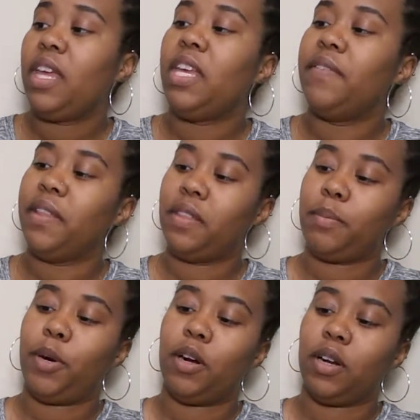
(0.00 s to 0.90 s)
Even the
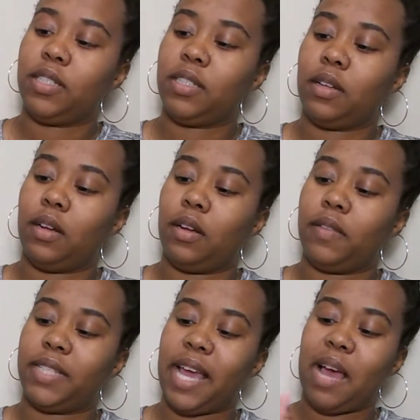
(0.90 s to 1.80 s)
part,
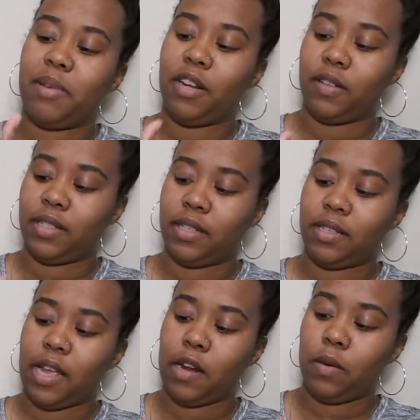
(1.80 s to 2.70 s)
the tab here that
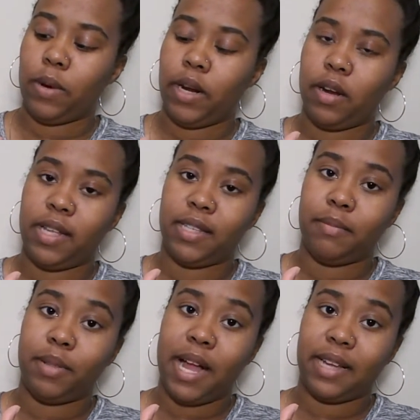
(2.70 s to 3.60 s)
says Airwear is
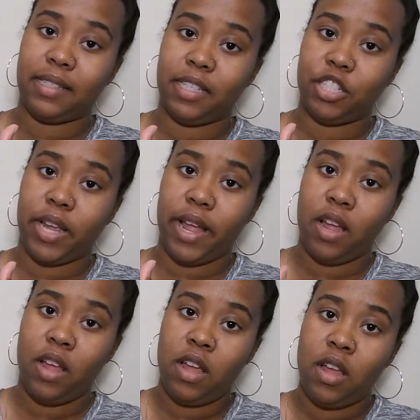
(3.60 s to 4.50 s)
in black stitching.
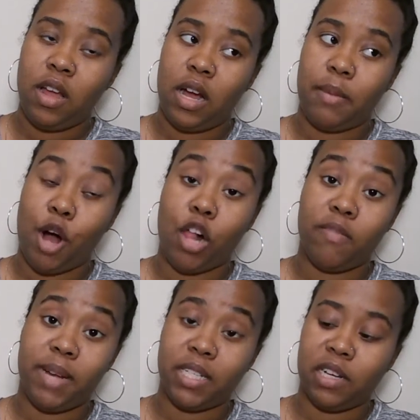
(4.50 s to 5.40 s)
All
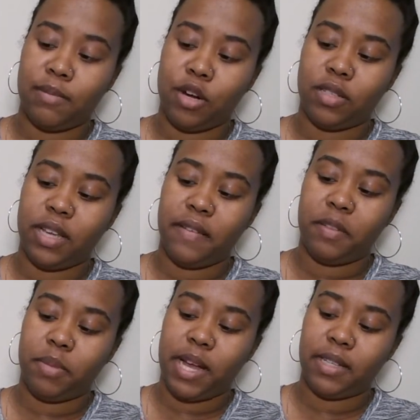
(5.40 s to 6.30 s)
of my Doc Martens have
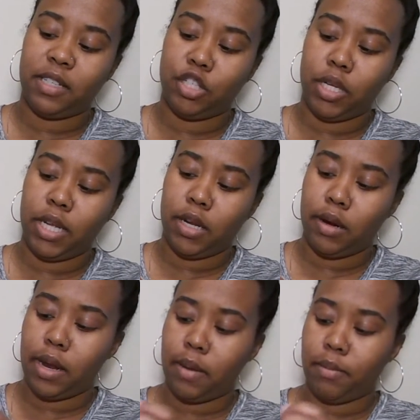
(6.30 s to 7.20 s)
the black stitching
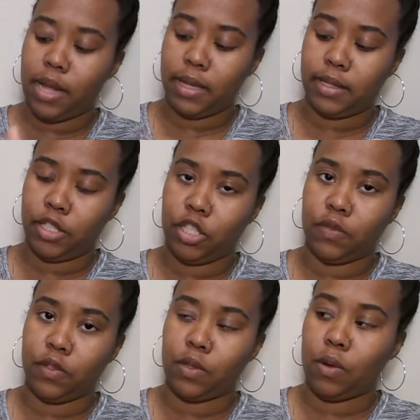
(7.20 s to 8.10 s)
here and black stitching
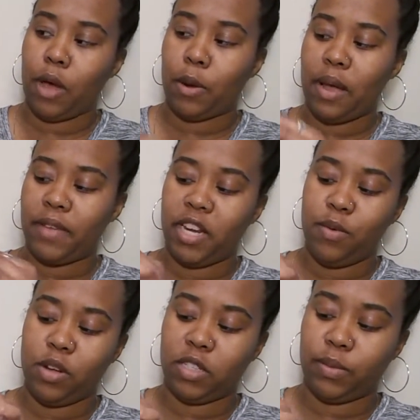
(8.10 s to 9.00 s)
on the sole. I don't have any
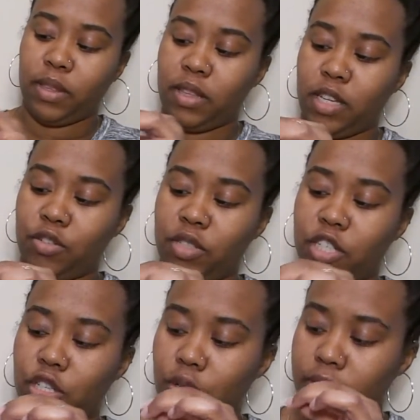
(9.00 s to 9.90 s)
ones with the
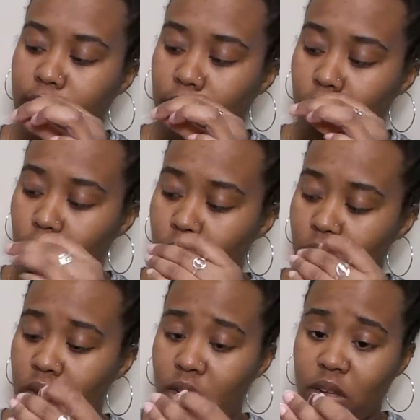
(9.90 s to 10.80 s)
traditional yellow.
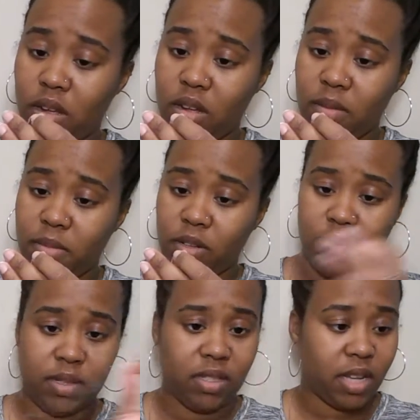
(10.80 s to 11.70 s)
Ew,
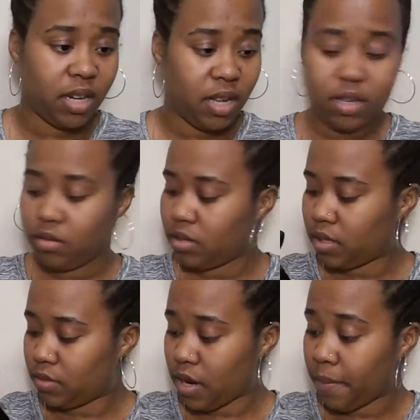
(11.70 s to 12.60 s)
what's that? I
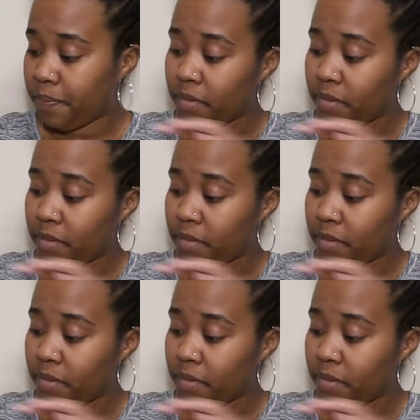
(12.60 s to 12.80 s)
don't know.